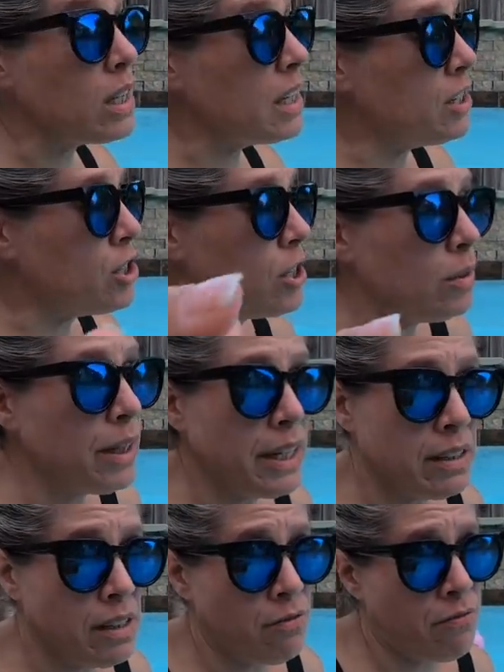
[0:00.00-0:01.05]
really, she only
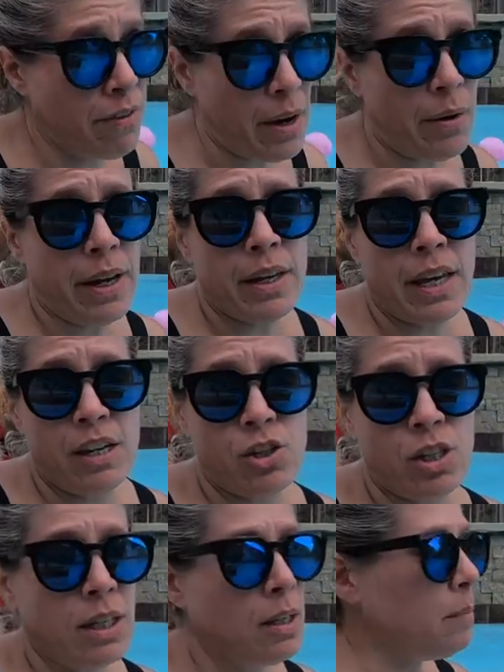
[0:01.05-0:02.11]
gets it very
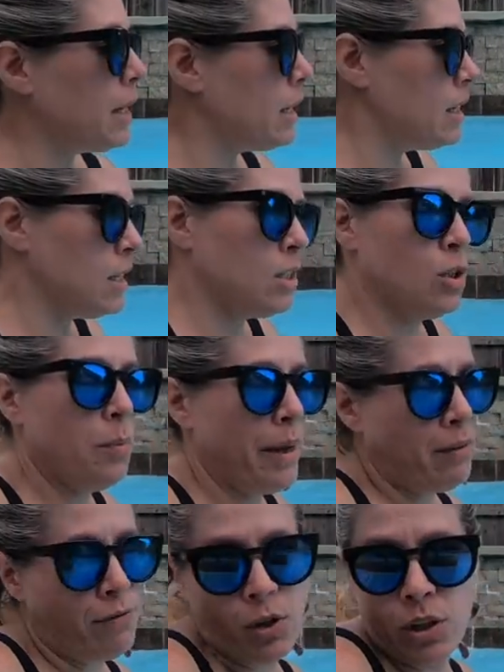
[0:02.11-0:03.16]
occasionally because it's so
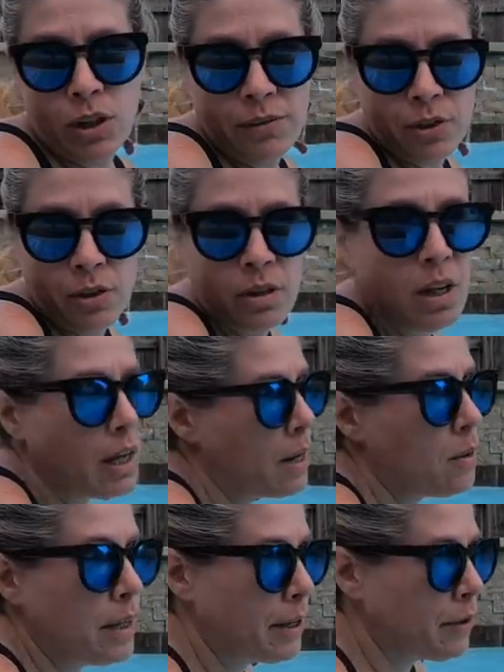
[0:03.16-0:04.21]
bad for her liver. I
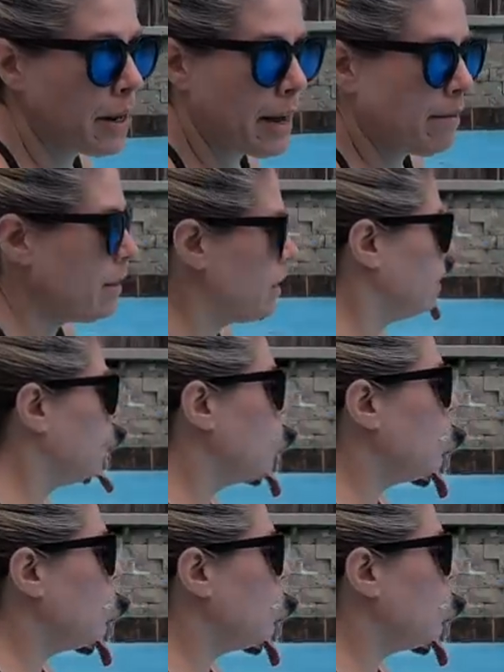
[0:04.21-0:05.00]
don't like her to have it.